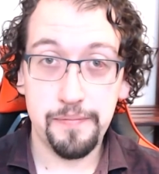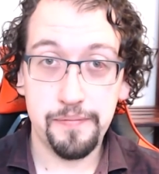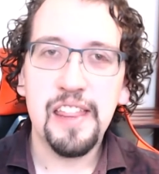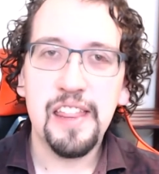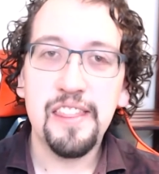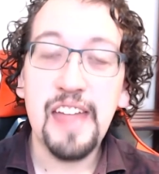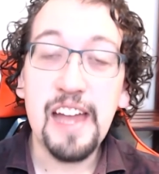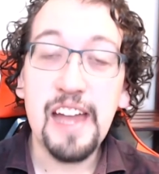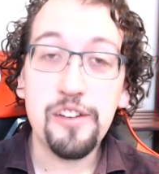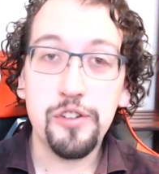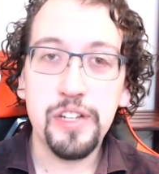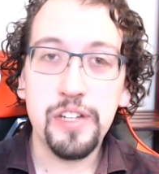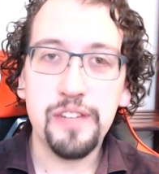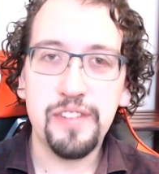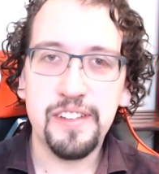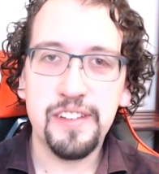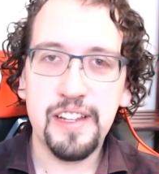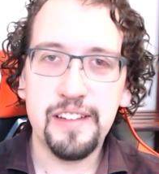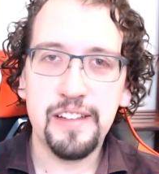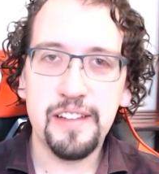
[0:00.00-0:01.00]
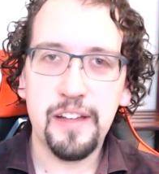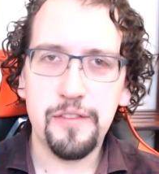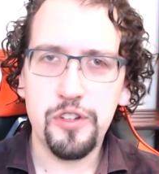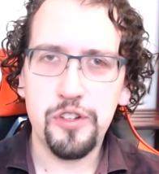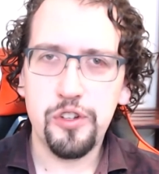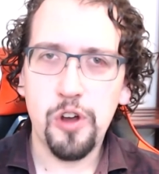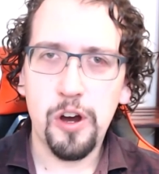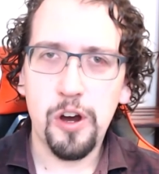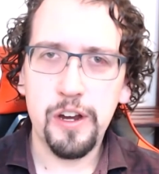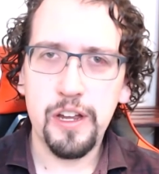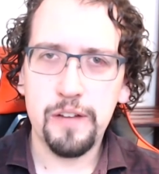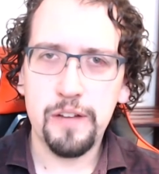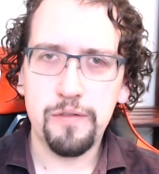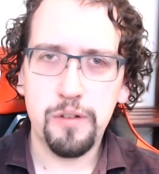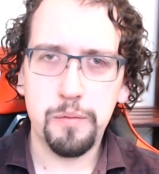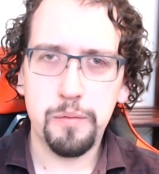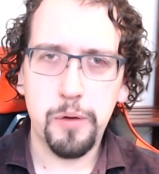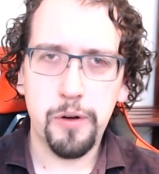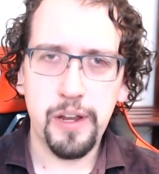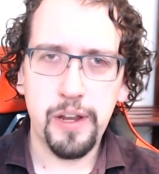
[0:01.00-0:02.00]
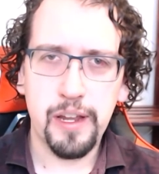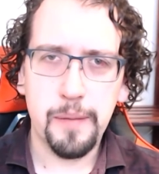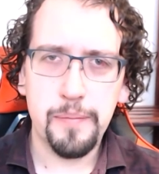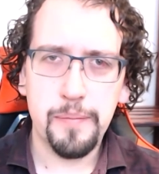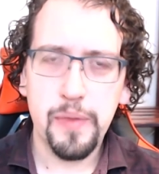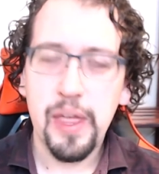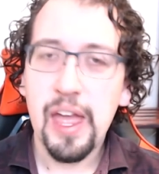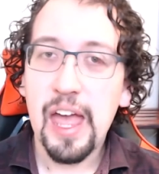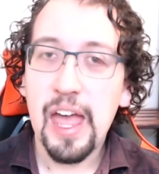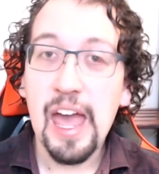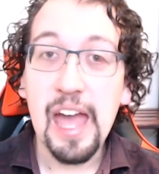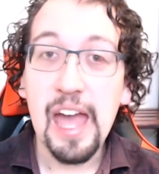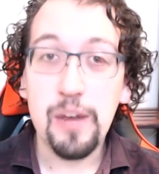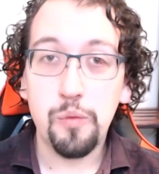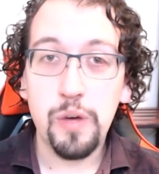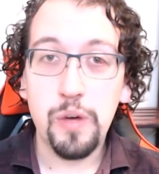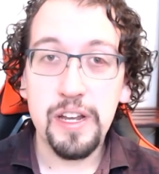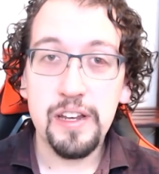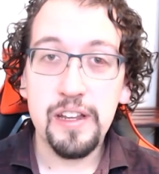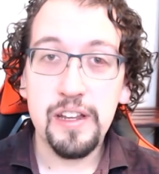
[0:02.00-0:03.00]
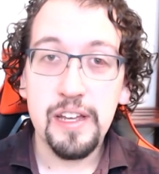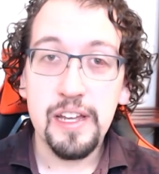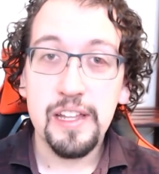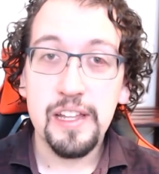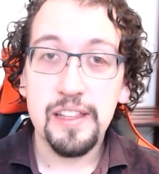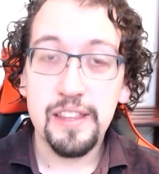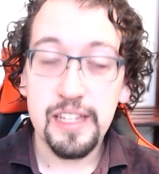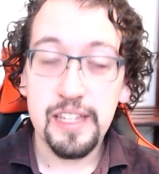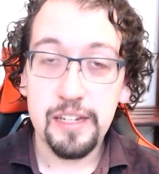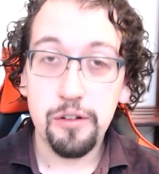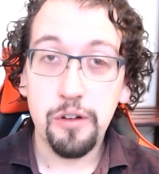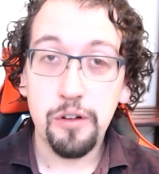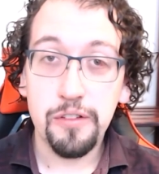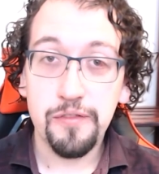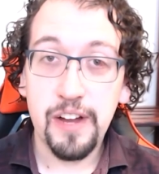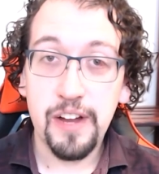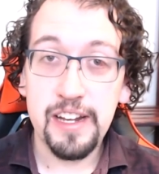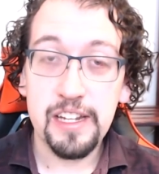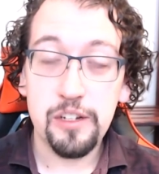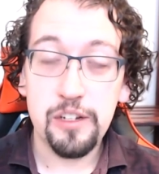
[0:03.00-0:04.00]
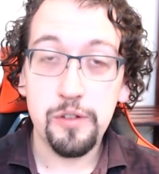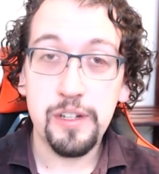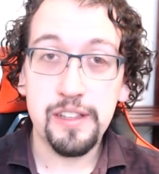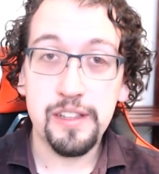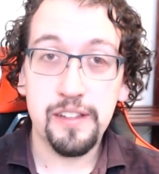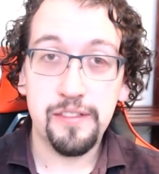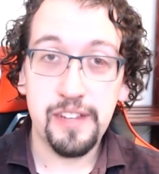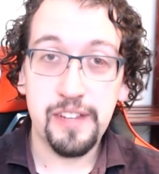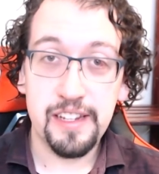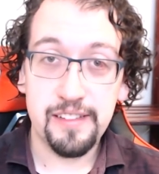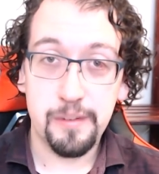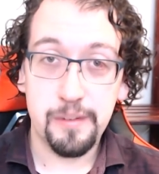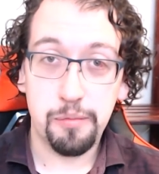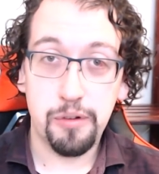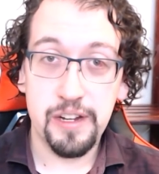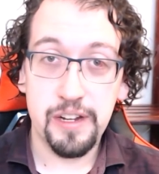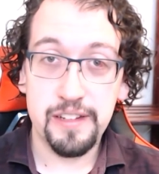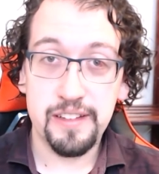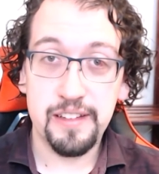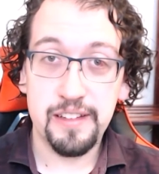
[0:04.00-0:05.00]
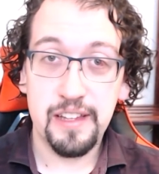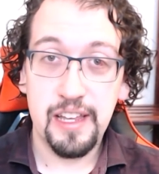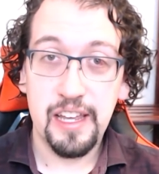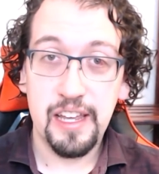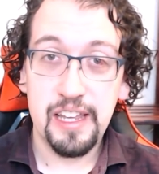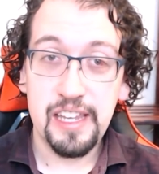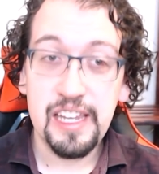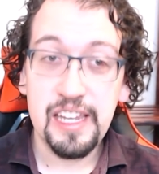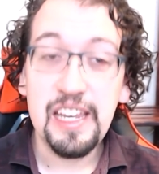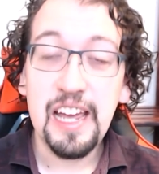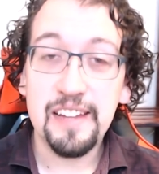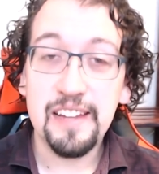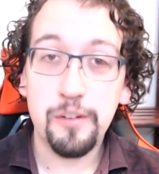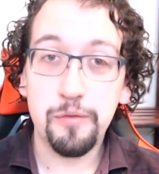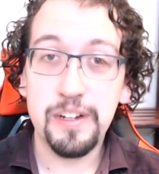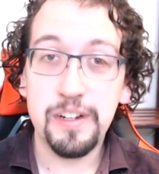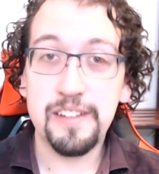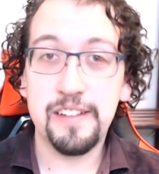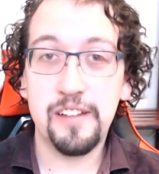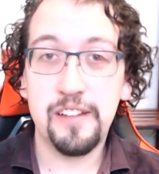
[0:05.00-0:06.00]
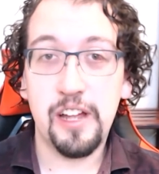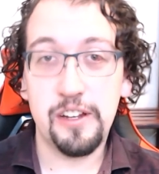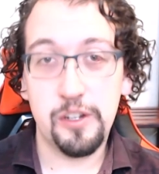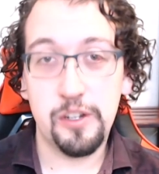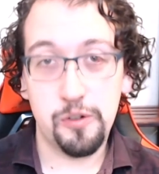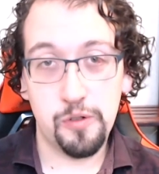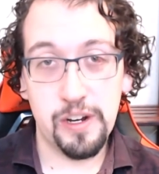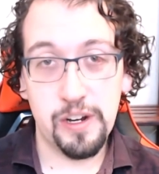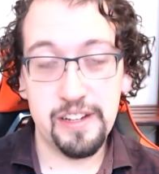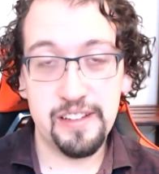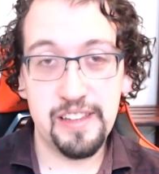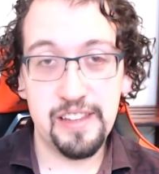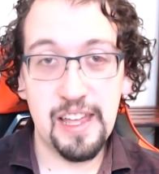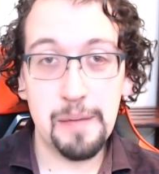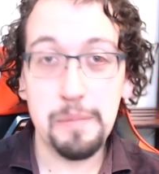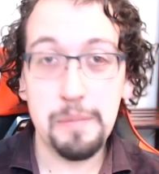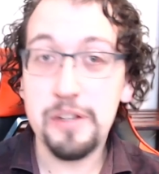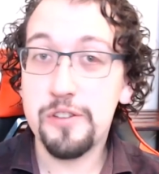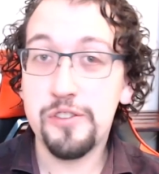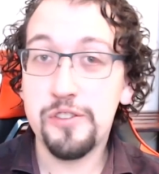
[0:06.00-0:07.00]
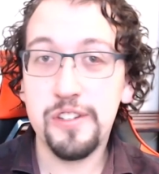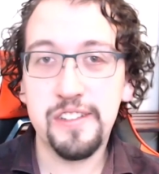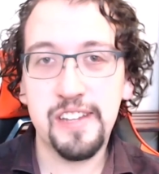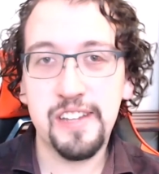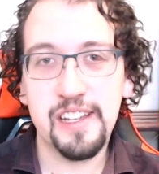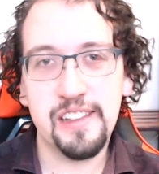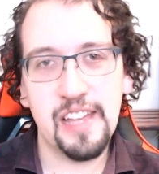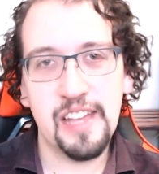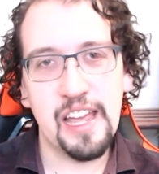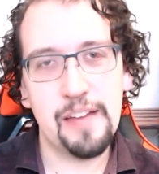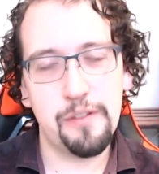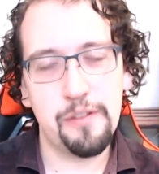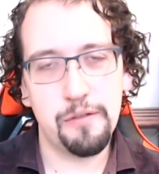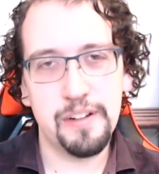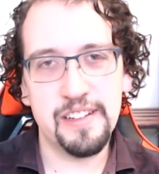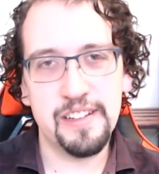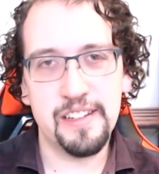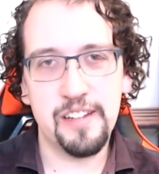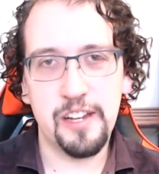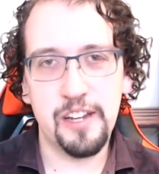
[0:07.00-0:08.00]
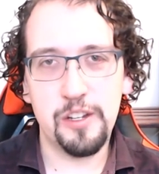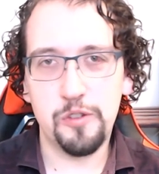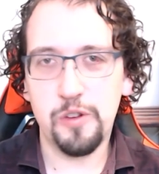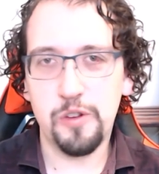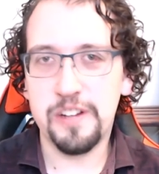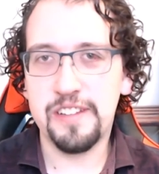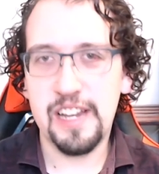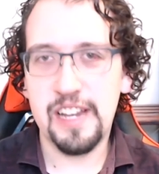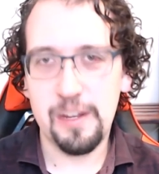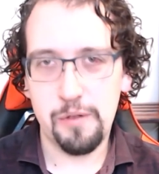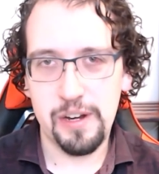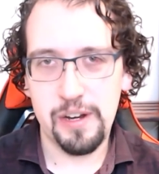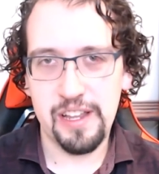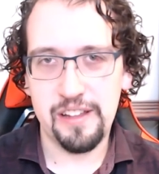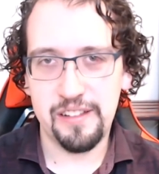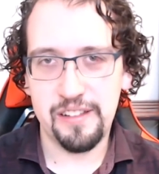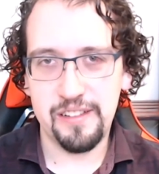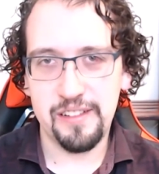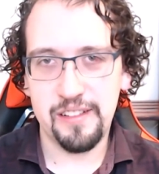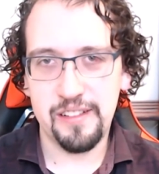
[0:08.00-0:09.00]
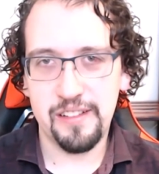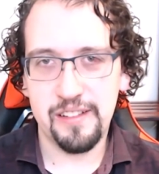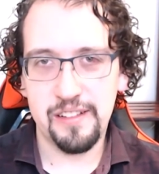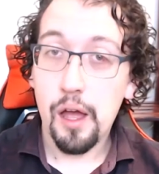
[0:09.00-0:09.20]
That should give a sense of dark and foreboding, and when the heroes finally do get to face the prince, he has a reason not to trust them, just like they have a reason not to trust anyone else.